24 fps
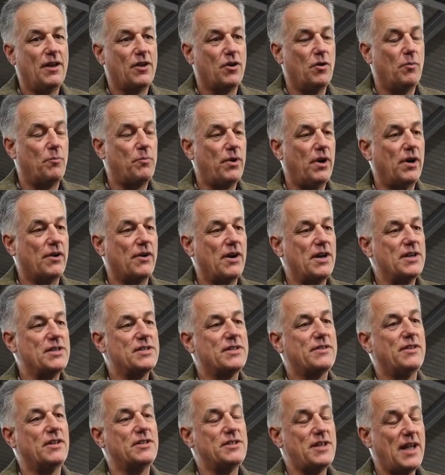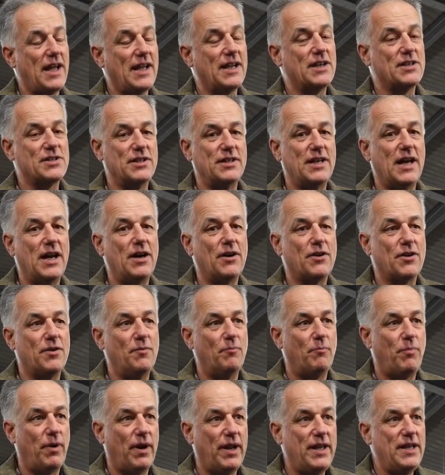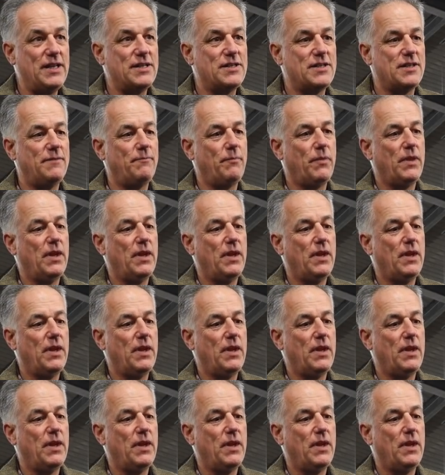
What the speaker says: good progress. The tanks are now complete.